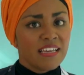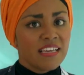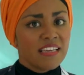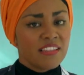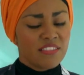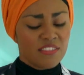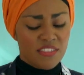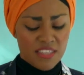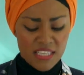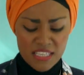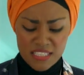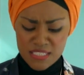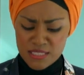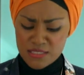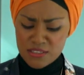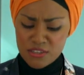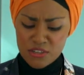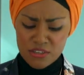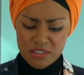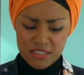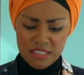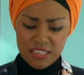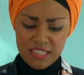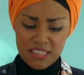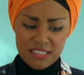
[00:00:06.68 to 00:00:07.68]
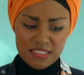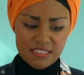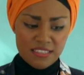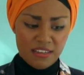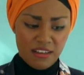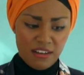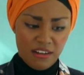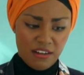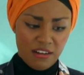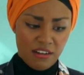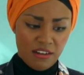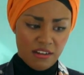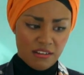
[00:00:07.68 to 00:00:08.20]
These cookies
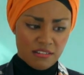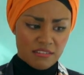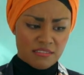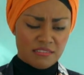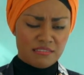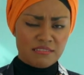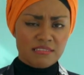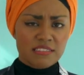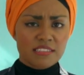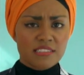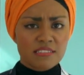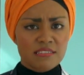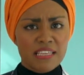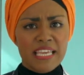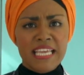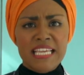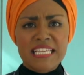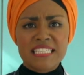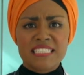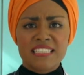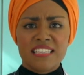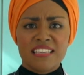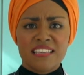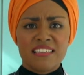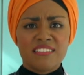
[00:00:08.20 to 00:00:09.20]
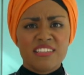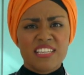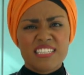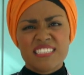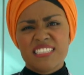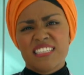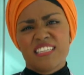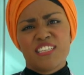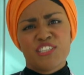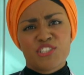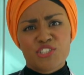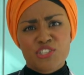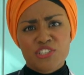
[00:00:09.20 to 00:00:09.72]
are easy, they're
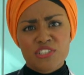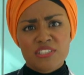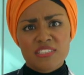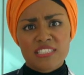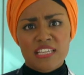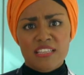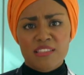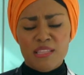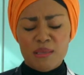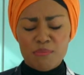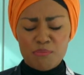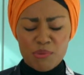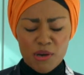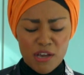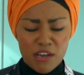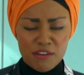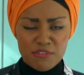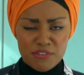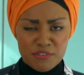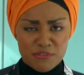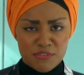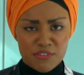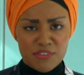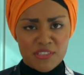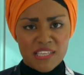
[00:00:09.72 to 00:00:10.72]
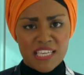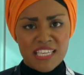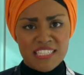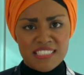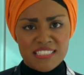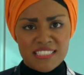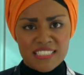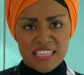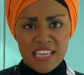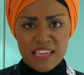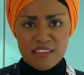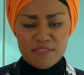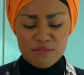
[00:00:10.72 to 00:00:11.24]
delicious, and they're perfect for the kids
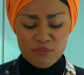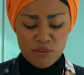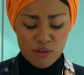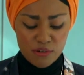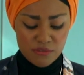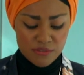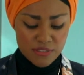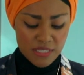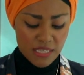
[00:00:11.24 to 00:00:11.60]
to get involved.